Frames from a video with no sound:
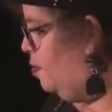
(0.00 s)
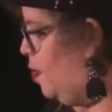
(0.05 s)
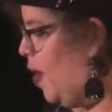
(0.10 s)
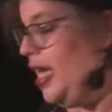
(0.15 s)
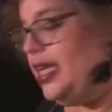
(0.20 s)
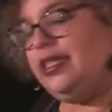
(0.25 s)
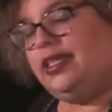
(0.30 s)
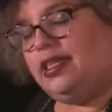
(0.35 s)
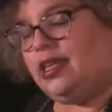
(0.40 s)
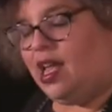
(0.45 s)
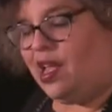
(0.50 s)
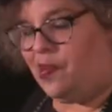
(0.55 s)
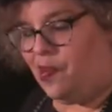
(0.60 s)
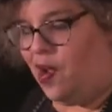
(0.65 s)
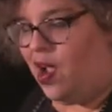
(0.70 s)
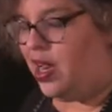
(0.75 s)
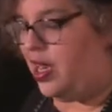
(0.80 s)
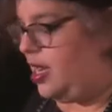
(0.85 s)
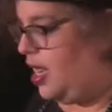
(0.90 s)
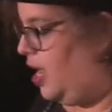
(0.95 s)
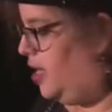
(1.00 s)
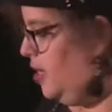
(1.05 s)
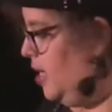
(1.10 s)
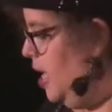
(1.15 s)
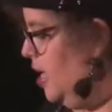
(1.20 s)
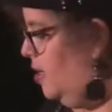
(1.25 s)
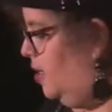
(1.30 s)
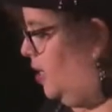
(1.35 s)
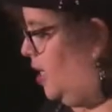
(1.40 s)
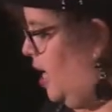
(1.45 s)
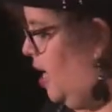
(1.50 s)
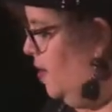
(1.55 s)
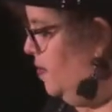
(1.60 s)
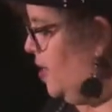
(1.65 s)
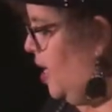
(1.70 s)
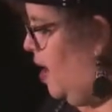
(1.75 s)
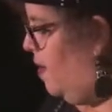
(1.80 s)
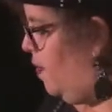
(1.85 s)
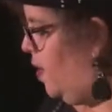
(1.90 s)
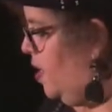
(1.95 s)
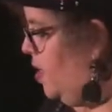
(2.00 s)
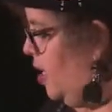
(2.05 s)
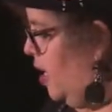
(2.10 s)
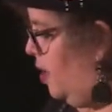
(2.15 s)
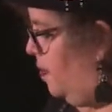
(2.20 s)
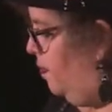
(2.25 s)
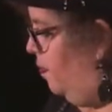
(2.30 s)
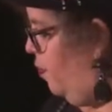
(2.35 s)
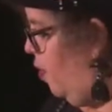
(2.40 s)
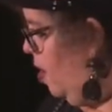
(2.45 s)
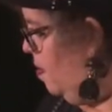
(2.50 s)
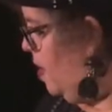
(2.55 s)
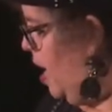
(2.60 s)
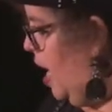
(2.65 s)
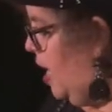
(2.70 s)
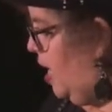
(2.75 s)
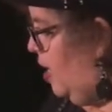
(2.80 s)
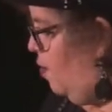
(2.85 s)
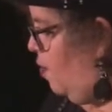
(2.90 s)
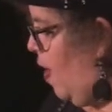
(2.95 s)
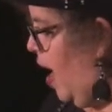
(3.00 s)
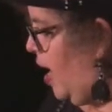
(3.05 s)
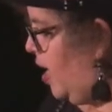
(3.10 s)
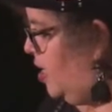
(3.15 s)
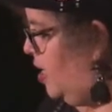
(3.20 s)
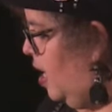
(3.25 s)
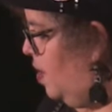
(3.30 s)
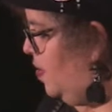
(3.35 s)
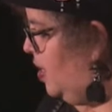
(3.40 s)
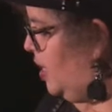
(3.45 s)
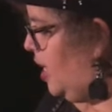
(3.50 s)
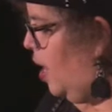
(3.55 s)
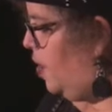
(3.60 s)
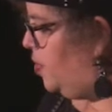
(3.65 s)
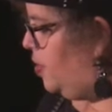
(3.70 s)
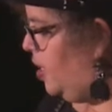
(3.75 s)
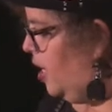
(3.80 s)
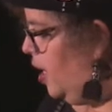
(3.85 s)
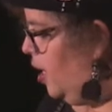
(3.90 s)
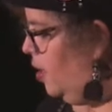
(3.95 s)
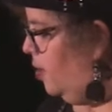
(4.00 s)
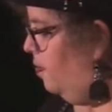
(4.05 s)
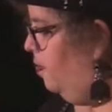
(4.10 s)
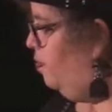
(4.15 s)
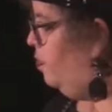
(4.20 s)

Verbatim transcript: waste not, want not, they saved everything from any wreck that was out there.